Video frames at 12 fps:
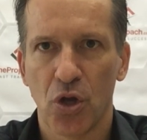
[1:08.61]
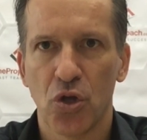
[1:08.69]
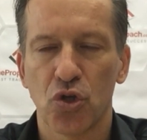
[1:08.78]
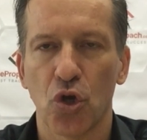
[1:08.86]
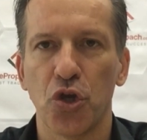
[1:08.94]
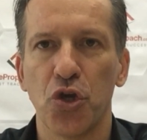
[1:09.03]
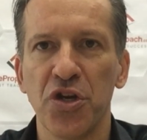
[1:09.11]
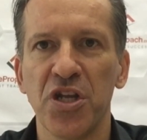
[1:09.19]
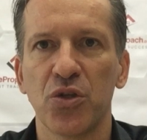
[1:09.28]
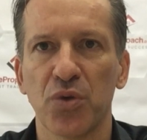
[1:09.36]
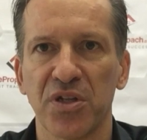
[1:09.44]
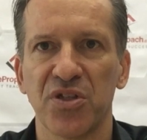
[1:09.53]
So you
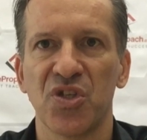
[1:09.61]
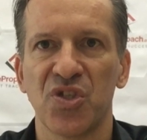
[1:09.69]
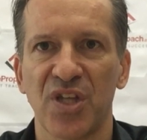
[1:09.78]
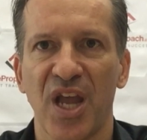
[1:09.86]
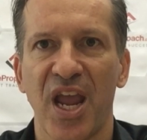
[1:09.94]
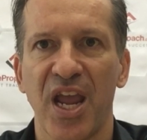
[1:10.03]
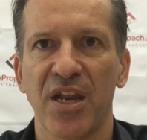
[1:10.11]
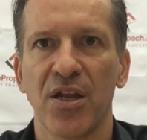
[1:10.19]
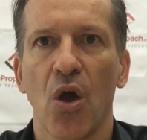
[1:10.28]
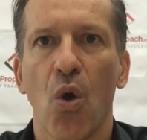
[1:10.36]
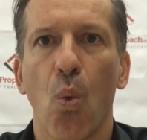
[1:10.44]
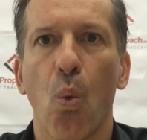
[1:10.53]
need to understand
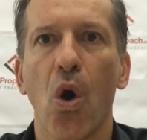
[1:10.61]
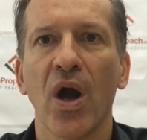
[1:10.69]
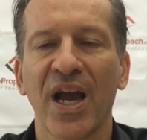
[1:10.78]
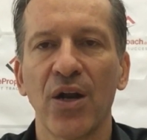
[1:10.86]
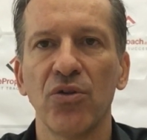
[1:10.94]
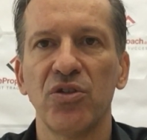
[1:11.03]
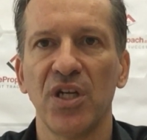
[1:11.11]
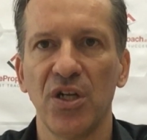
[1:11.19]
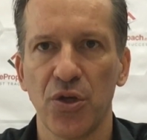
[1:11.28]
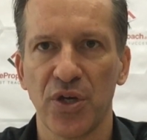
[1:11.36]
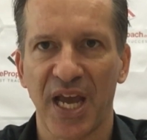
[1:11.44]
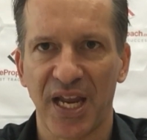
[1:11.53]
what kind of deal
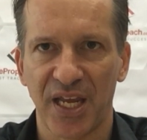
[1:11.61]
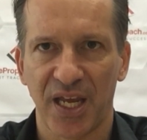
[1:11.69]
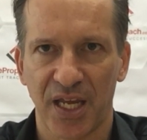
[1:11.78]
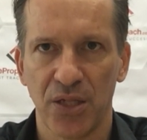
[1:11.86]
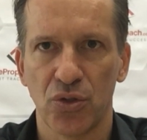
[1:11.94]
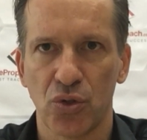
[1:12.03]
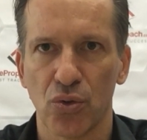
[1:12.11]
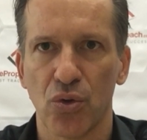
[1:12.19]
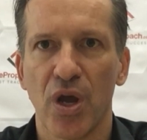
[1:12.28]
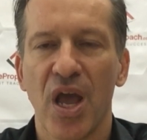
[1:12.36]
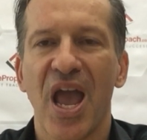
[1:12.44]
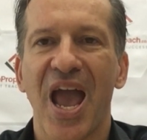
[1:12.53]
you're getting into.
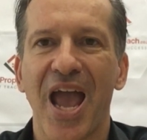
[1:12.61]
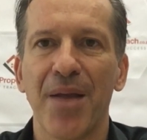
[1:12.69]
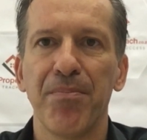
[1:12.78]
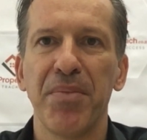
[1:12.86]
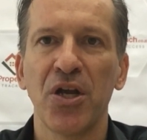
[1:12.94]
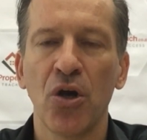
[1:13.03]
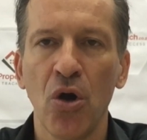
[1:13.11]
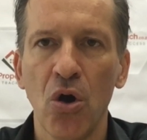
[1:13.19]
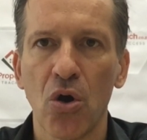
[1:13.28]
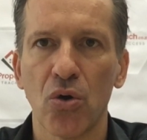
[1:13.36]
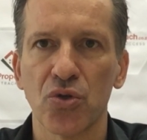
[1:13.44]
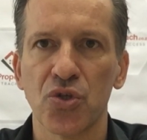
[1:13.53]
And
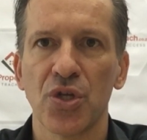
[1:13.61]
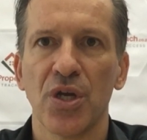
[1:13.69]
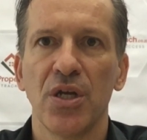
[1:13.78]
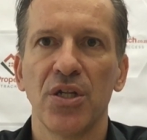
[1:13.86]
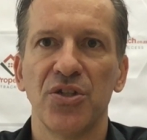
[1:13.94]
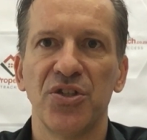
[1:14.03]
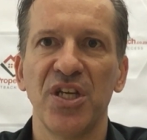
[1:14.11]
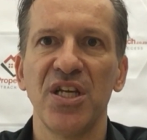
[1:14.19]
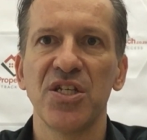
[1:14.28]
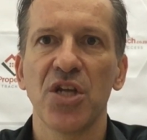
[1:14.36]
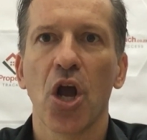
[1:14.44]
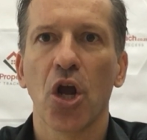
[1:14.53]
because
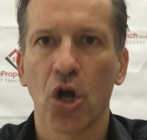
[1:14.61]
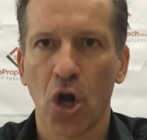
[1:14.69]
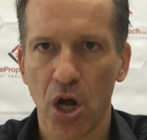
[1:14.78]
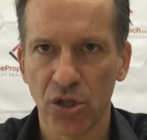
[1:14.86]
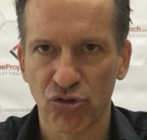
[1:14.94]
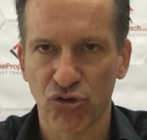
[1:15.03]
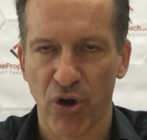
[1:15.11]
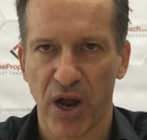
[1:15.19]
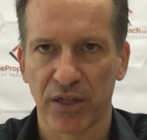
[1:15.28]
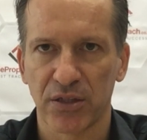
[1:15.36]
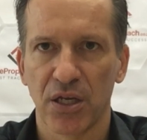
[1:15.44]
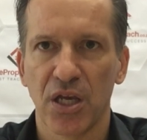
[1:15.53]
this
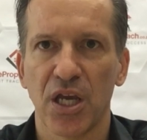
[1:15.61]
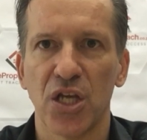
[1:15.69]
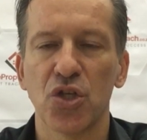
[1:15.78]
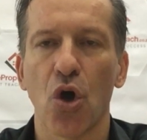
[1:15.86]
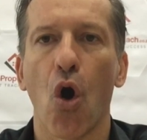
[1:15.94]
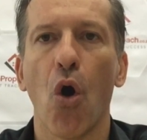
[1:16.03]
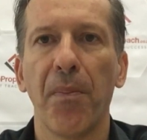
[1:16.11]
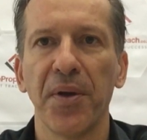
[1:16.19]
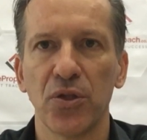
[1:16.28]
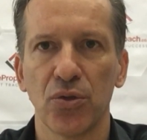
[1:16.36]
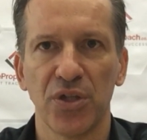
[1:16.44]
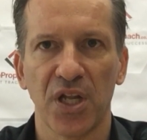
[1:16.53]
contract is
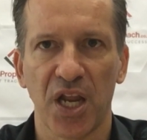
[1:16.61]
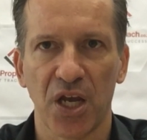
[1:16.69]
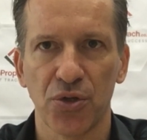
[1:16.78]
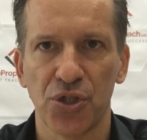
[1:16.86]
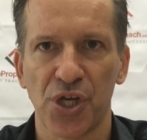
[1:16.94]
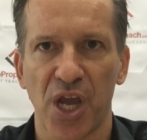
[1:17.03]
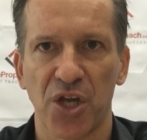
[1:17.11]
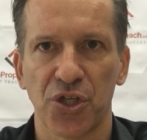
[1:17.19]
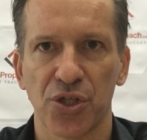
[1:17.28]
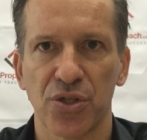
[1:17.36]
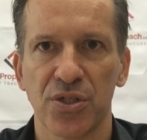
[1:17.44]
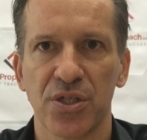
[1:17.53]
open to the
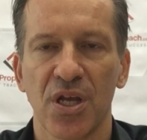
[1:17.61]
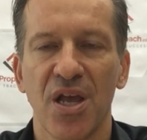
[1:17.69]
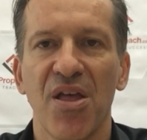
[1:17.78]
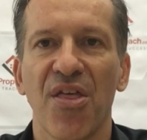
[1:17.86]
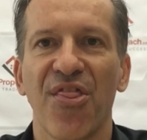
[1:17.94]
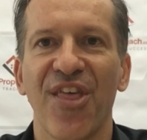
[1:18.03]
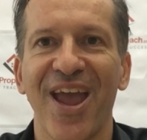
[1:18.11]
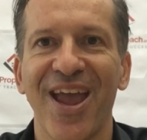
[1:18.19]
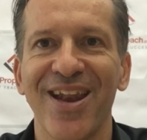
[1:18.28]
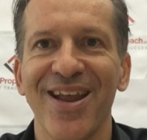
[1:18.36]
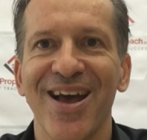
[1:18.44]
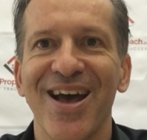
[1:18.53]
negotiations,
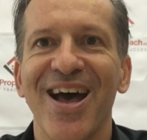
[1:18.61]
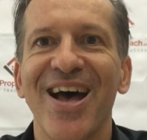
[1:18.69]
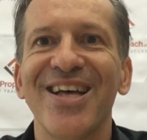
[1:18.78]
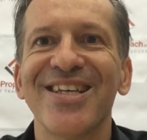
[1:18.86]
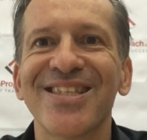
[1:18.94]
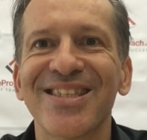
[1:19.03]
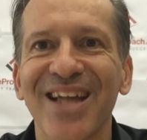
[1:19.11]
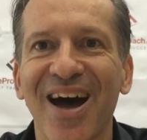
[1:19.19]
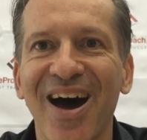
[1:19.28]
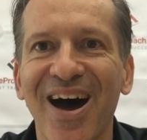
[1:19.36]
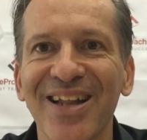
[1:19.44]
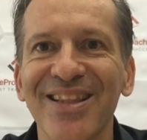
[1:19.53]
then
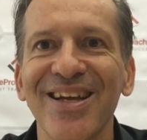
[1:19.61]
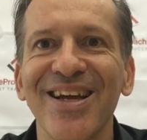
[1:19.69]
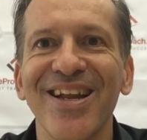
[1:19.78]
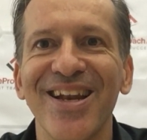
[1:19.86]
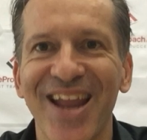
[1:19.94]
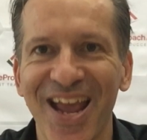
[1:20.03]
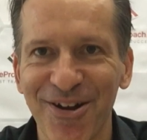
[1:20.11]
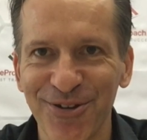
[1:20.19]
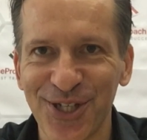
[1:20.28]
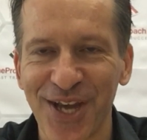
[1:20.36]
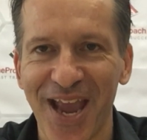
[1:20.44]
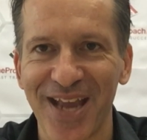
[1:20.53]
start
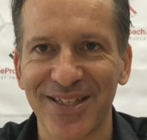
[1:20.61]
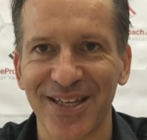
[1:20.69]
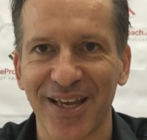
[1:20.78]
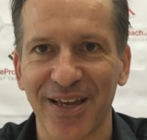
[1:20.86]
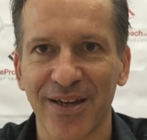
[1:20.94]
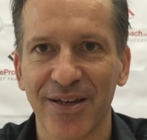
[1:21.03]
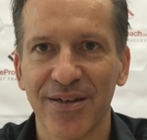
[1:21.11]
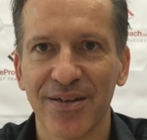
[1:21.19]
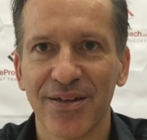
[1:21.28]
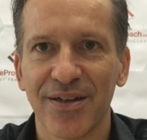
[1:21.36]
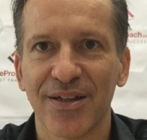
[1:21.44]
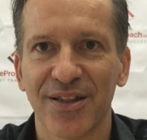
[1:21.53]
negotiating.
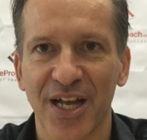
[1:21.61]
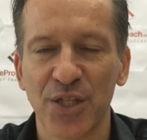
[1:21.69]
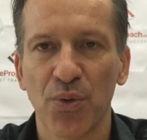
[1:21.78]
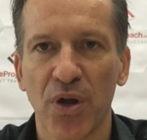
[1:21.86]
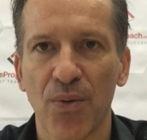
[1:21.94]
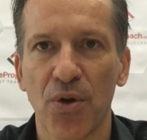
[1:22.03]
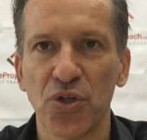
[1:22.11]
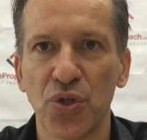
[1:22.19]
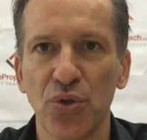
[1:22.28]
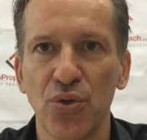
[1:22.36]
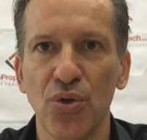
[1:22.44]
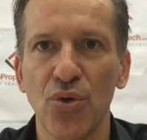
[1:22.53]
That's what I want
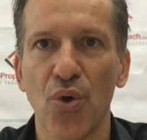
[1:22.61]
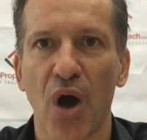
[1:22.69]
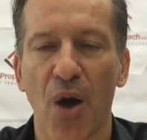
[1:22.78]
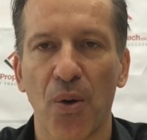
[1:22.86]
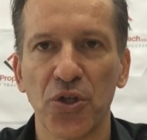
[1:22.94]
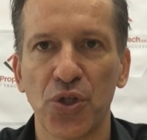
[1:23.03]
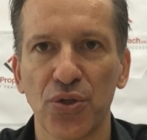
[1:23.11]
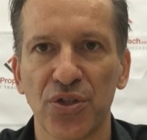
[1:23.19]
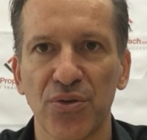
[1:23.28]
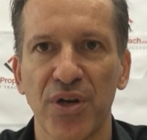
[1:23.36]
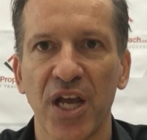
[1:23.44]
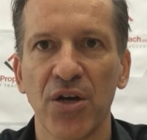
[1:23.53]
you to do. I want you
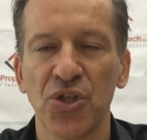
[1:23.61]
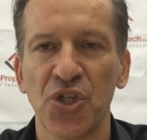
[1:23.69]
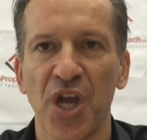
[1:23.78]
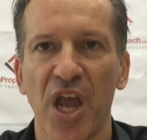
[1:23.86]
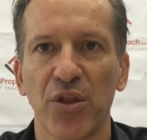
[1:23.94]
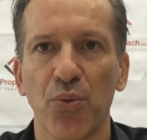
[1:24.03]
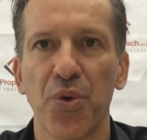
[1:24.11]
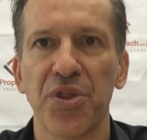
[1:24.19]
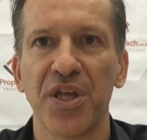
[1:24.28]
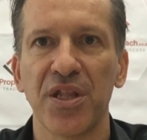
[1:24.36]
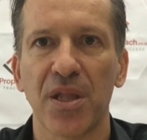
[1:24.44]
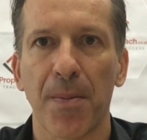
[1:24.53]
to negotiate
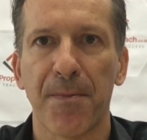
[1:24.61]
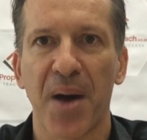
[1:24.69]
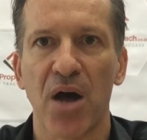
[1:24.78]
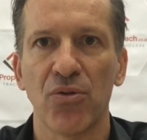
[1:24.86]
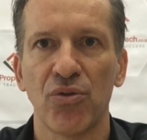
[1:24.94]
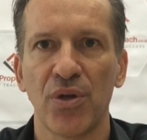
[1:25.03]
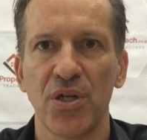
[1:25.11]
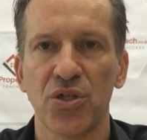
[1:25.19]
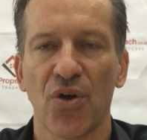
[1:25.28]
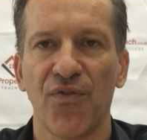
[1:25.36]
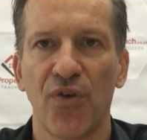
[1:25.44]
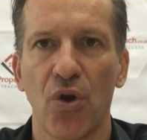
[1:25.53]
within the
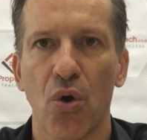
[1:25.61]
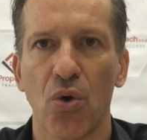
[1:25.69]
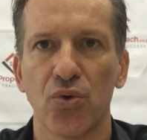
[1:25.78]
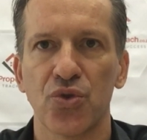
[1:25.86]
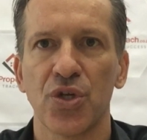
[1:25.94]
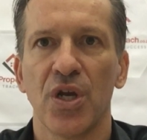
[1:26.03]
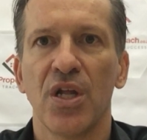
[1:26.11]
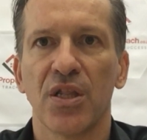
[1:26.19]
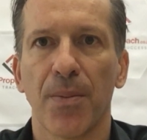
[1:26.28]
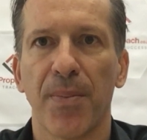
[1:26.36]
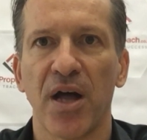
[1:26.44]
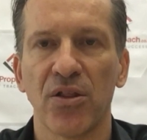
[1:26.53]
boundaries of laws,
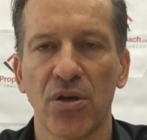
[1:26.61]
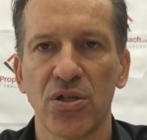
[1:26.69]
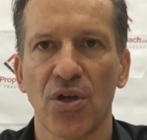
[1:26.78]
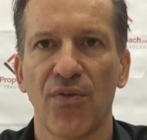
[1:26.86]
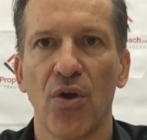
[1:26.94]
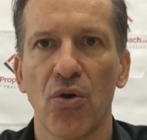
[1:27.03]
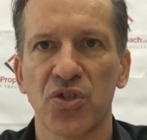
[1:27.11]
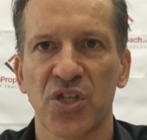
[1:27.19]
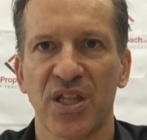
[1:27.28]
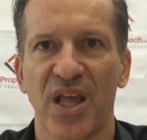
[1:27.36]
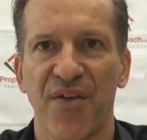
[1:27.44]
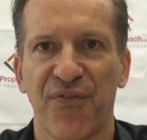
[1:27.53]
the boundaries of law
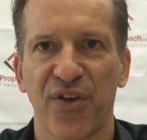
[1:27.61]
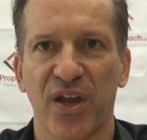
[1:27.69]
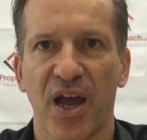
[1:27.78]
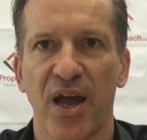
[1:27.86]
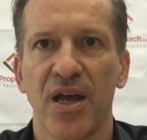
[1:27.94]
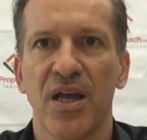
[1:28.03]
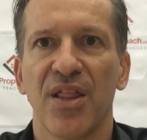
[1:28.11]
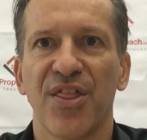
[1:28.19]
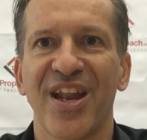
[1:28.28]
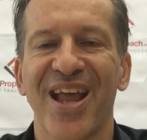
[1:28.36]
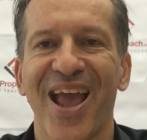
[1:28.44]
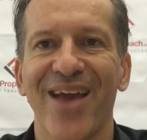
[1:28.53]
South Africa,
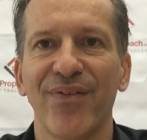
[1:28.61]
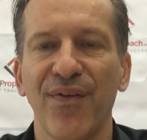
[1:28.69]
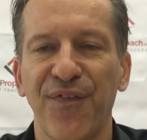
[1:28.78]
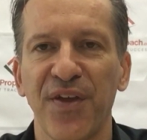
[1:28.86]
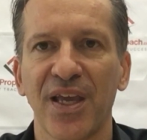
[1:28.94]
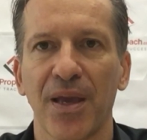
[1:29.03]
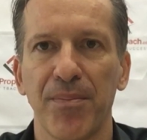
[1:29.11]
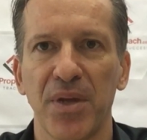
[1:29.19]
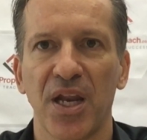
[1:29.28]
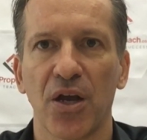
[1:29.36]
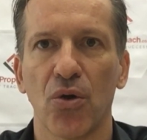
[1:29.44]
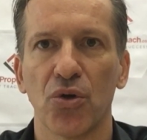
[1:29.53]
then everything can be
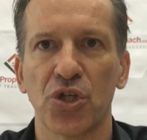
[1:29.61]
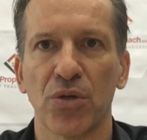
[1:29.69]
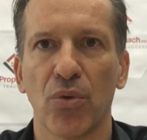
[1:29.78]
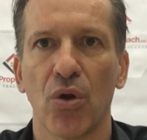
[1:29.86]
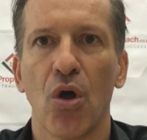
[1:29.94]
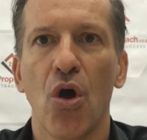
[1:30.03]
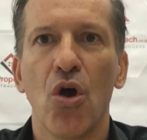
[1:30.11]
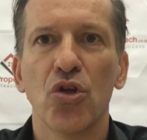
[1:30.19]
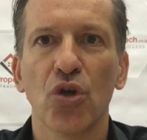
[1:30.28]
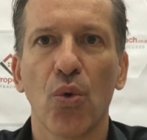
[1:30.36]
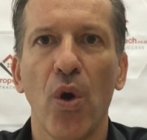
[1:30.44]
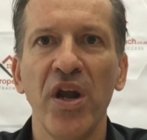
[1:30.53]
negotiable.
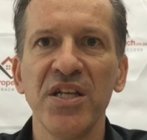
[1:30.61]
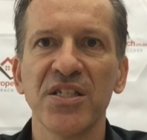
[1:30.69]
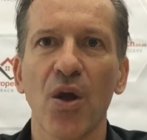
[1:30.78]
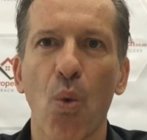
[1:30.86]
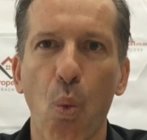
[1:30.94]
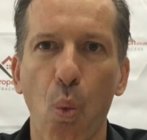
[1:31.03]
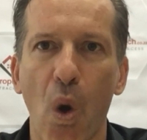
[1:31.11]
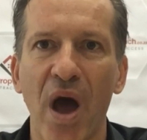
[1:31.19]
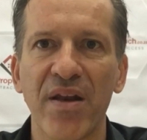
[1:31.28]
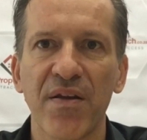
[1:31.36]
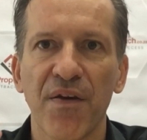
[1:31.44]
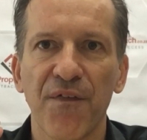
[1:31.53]
So, what is the
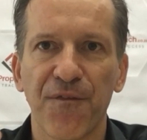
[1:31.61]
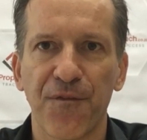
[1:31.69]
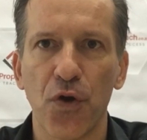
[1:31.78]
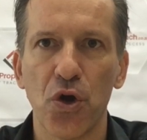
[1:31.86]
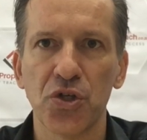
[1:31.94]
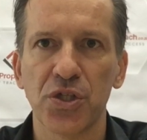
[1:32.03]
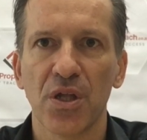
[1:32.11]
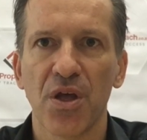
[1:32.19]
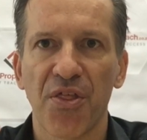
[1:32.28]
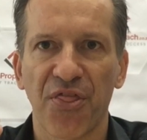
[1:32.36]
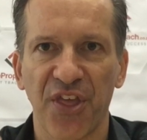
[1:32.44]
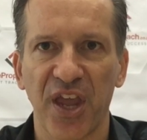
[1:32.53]
one first
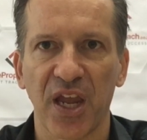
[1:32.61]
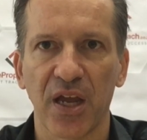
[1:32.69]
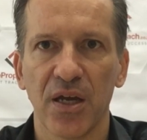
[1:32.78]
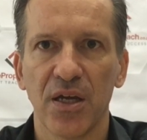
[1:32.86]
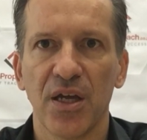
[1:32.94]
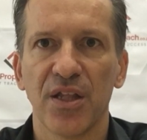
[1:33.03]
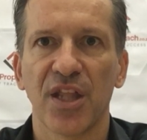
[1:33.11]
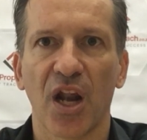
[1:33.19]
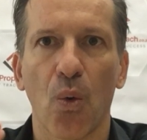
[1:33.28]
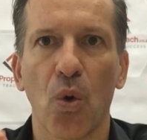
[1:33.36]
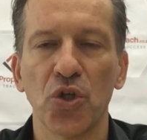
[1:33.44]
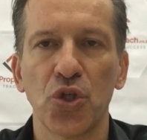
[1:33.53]
thing that
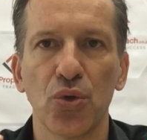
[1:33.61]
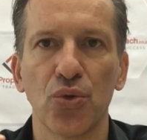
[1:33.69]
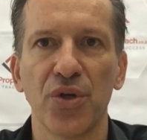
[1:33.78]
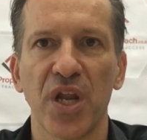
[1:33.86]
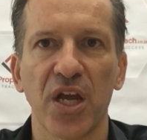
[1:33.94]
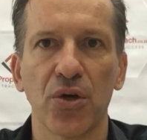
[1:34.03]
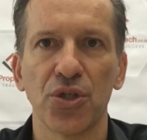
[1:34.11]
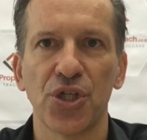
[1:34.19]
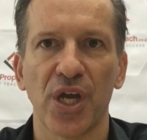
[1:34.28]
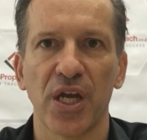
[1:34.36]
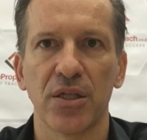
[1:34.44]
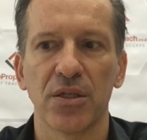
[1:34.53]
I want you to
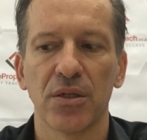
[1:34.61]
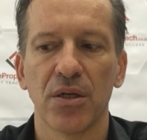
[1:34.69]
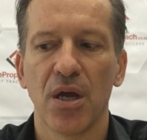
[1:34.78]
negotiate?